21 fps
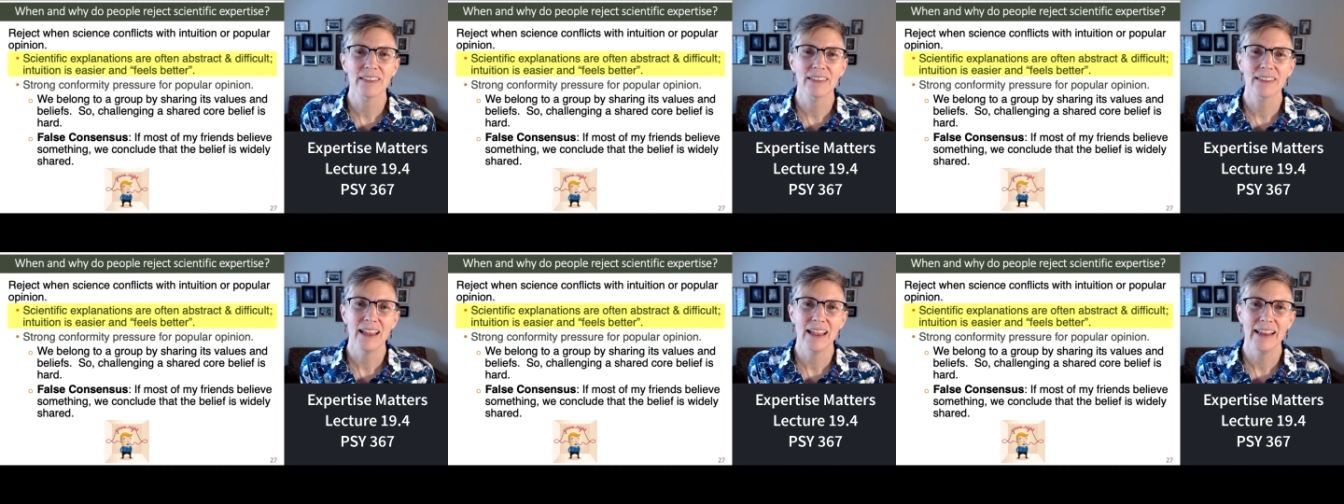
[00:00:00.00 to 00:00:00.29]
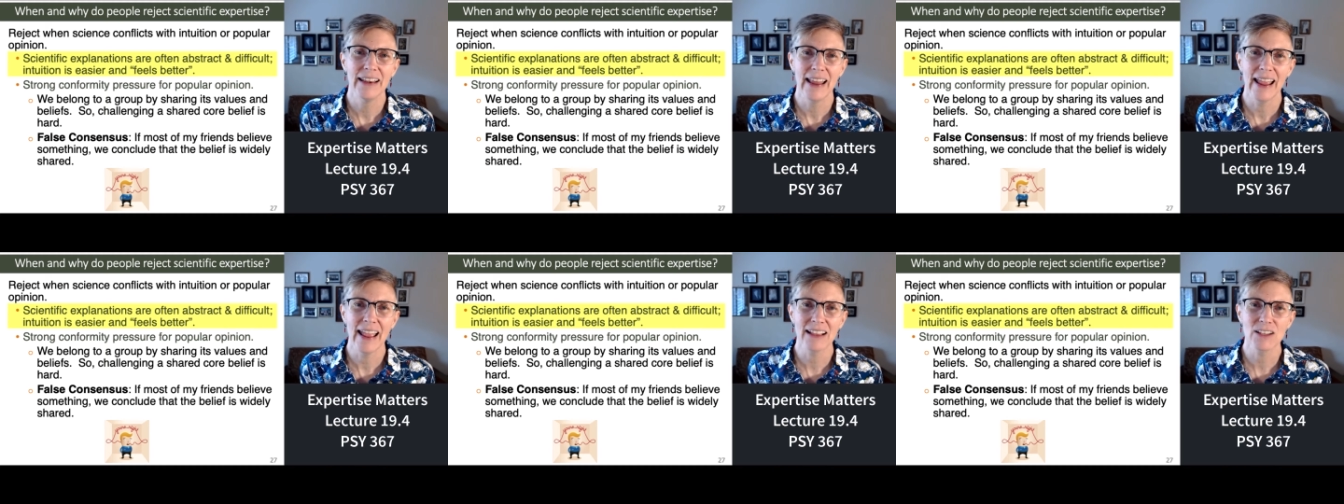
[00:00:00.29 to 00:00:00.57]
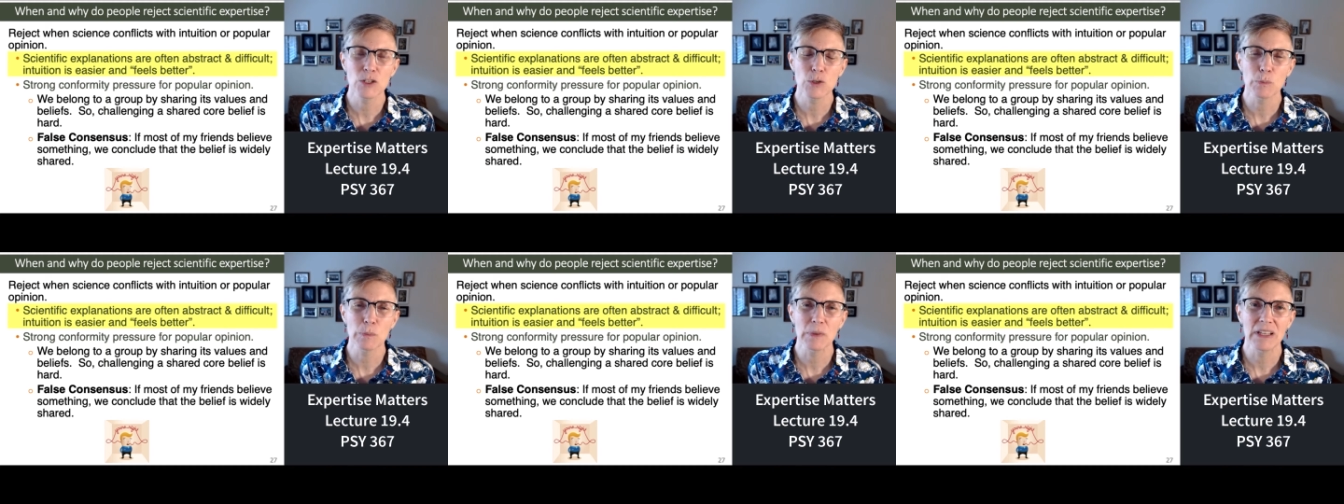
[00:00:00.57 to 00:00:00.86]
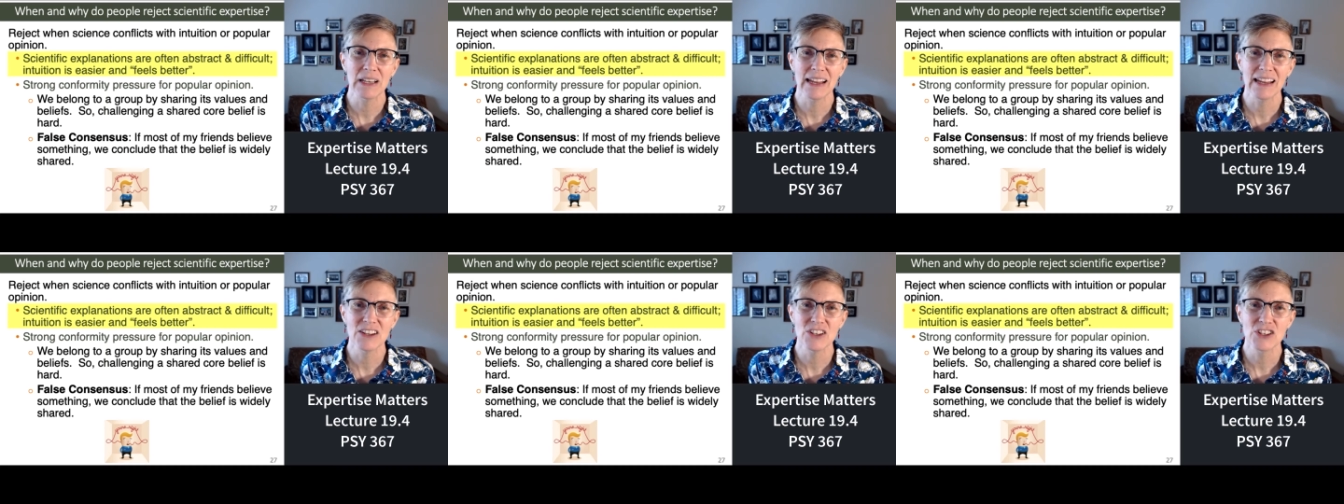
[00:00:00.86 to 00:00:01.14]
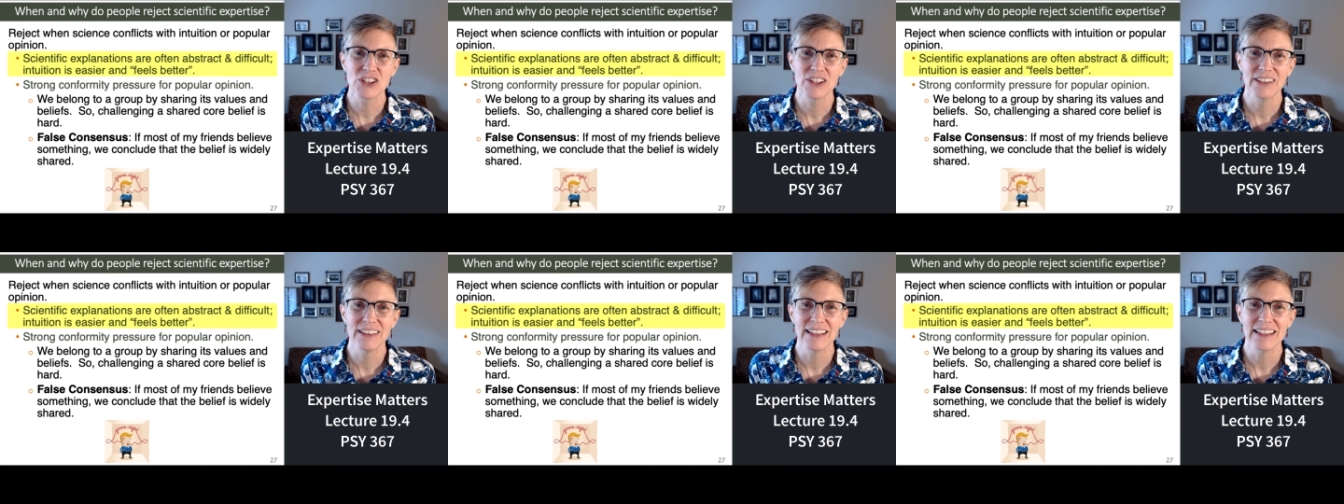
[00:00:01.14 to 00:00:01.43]
an
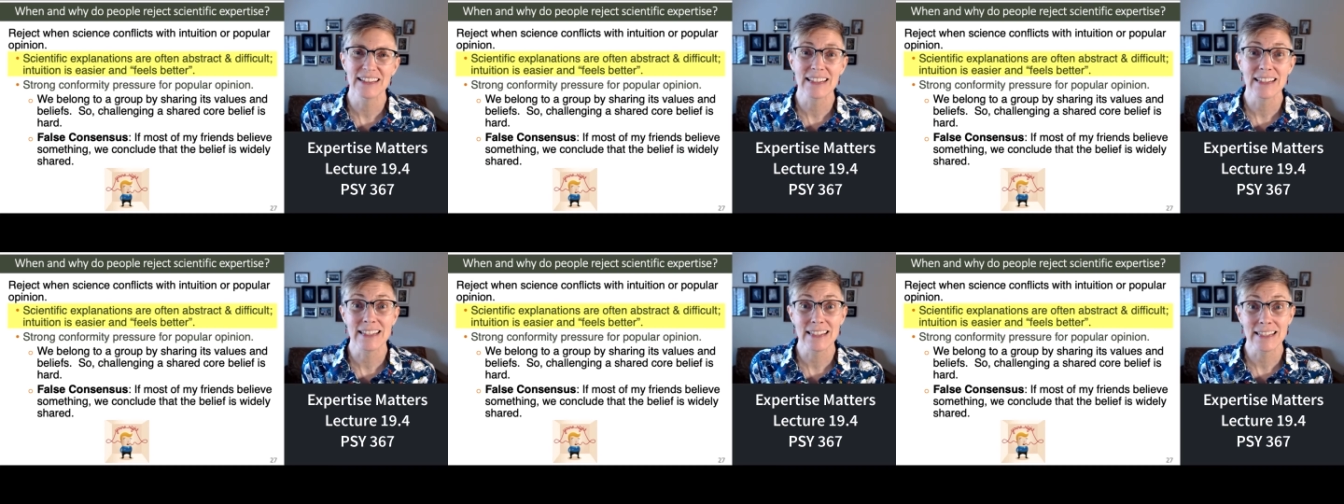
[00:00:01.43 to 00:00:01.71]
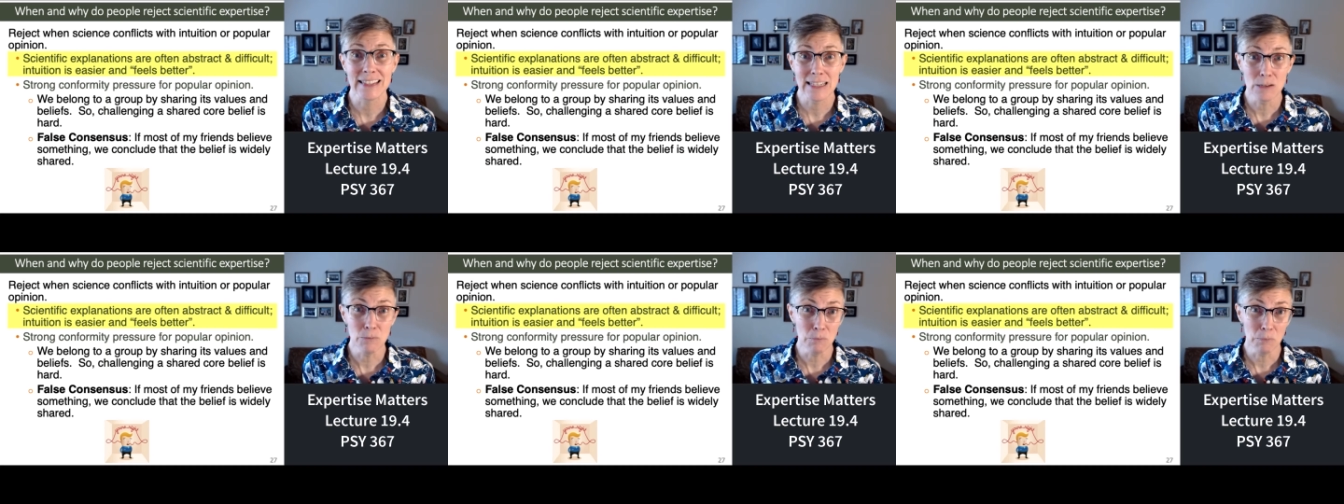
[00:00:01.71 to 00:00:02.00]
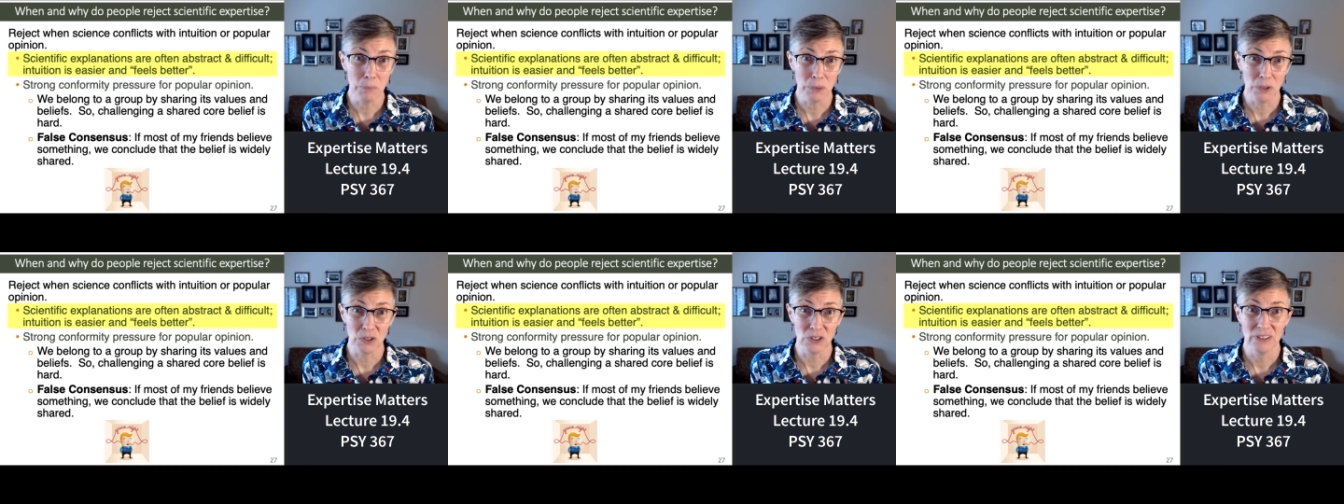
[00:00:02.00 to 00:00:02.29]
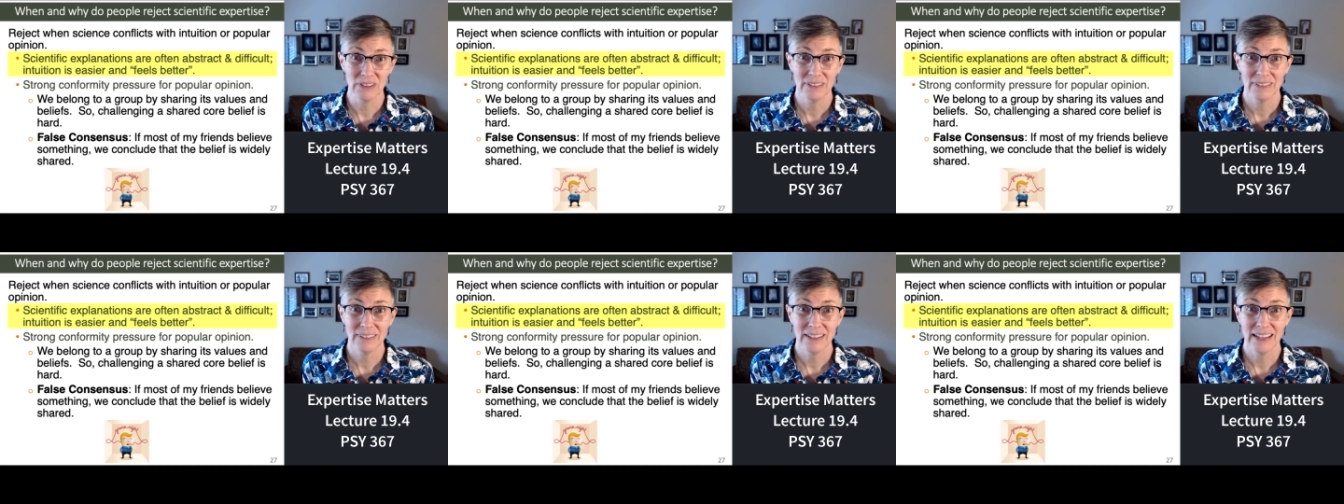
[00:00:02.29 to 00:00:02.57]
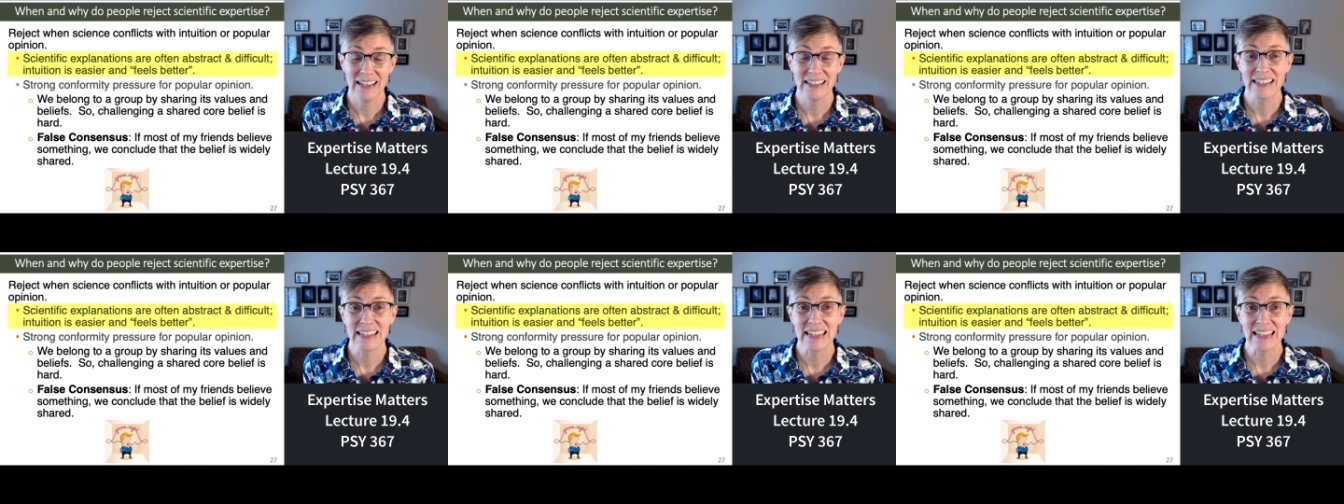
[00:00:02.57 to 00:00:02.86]
explanation that's simple and
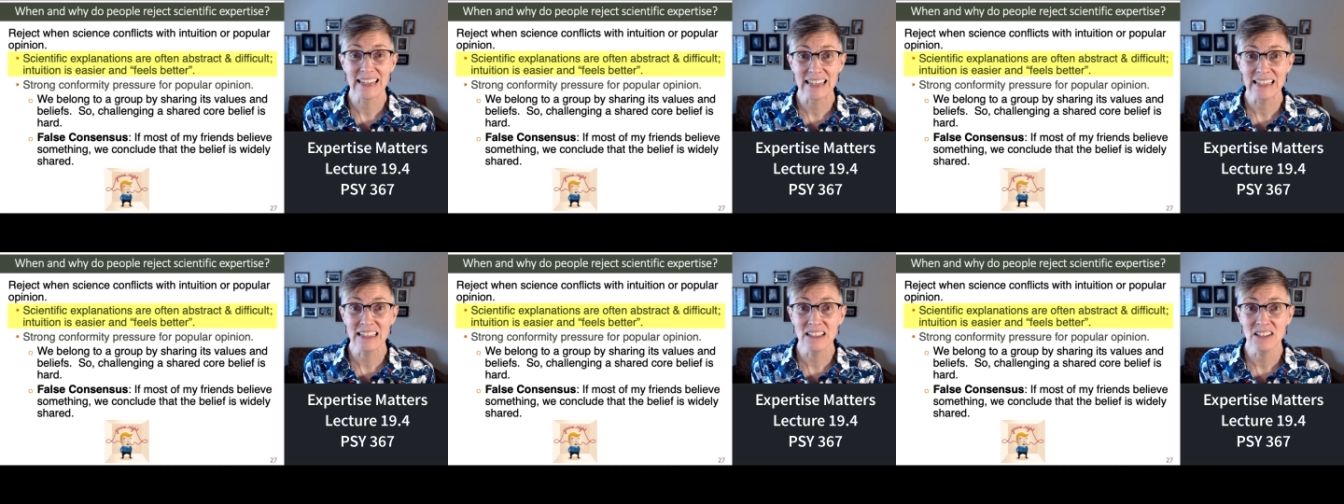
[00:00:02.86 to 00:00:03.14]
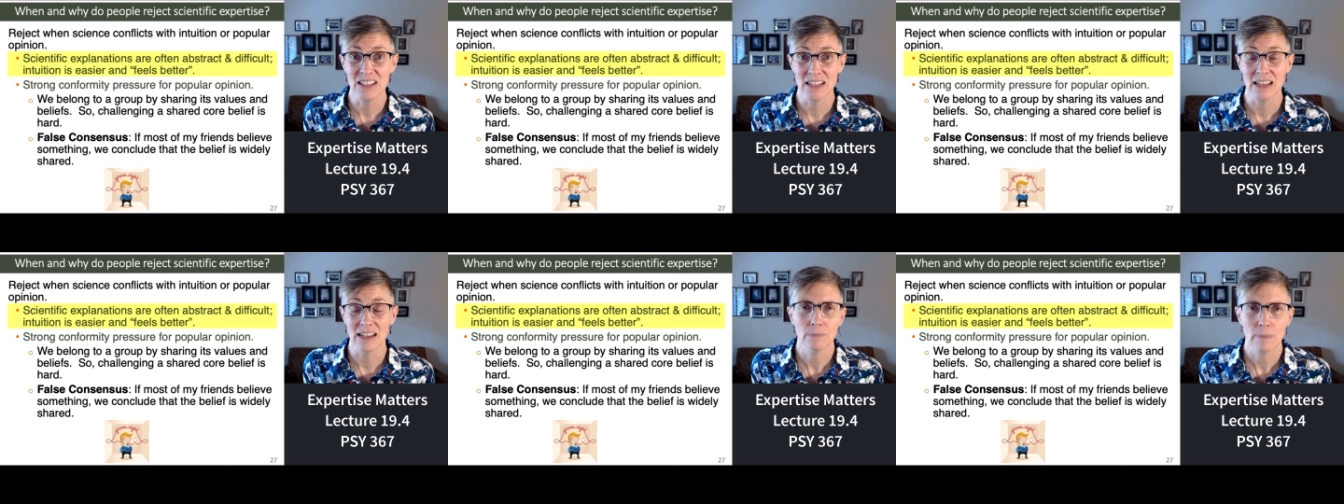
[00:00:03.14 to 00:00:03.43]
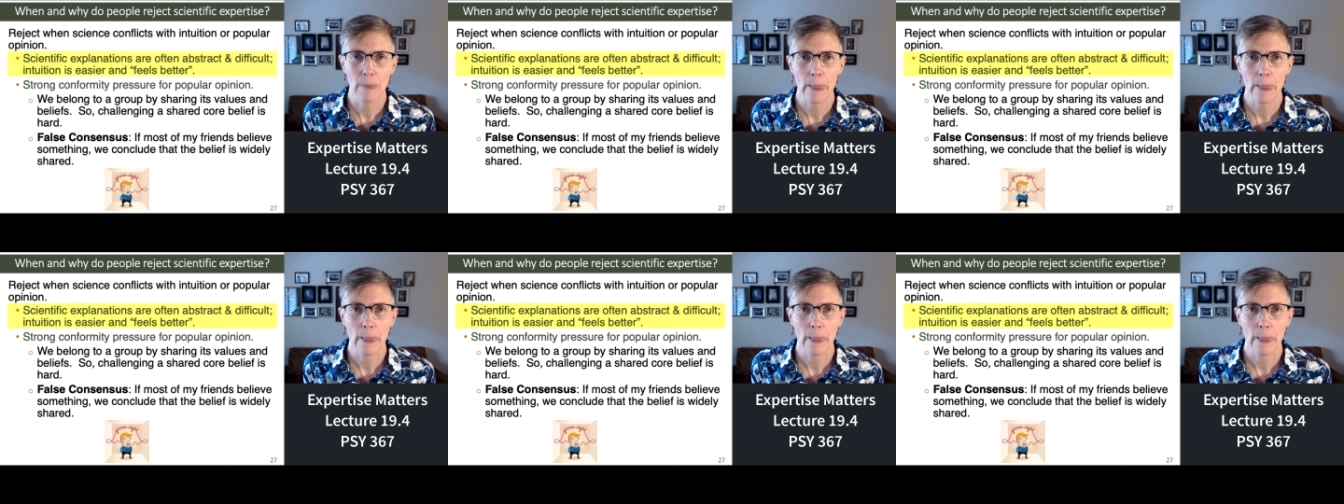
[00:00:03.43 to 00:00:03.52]
easy,